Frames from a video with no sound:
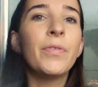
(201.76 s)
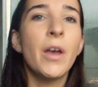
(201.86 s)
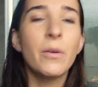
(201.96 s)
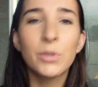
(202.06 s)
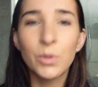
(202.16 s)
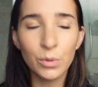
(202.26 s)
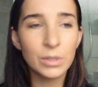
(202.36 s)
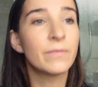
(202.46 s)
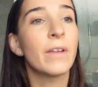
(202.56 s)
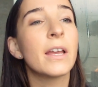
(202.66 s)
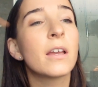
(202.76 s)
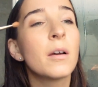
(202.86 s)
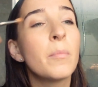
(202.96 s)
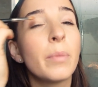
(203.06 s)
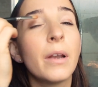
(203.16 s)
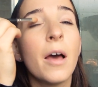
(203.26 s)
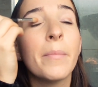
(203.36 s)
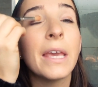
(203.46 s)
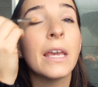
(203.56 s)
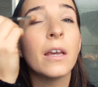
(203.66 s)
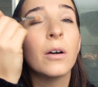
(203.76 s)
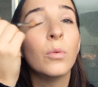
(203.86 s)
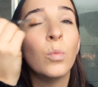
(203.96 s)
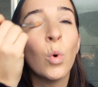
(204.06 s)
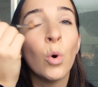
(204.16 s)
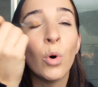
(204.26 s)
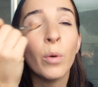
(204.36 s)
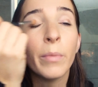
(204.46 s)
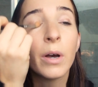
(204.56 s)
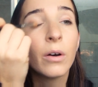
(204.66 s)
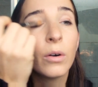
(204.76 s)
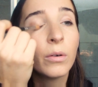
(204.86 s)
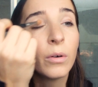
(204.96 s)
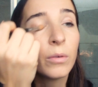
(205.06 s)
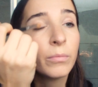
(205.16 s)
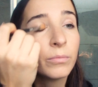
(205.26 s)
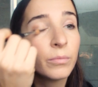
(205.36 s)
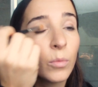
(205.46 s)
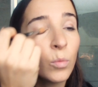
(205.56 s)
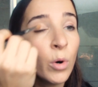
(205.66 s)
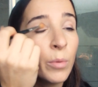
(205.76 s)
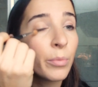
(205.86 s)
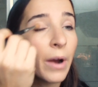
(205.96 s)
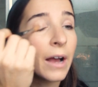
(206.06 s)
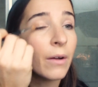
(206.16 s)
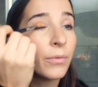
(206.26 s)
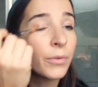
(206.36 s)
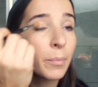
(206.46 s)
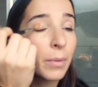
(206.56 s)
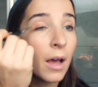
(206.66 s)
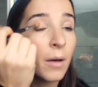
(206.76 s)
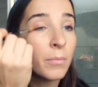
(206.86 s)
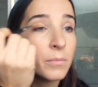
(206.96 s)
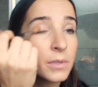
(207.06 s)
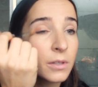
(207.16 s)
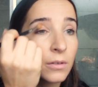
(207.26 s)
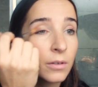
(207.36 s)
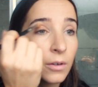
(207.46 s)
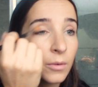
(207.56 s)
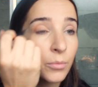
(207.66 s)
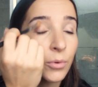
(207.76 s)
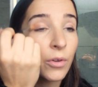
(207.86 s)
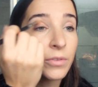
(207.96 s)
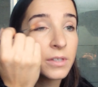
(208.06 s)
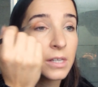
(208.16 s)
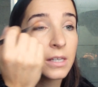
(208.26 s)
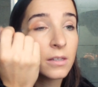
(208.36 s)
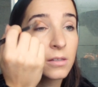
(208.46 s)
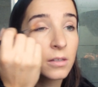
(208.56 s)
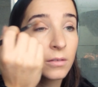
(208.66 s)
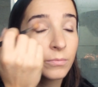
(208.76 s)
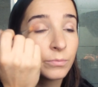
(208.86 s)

Those sorts of like plummy, warm browns, plums, bronzes.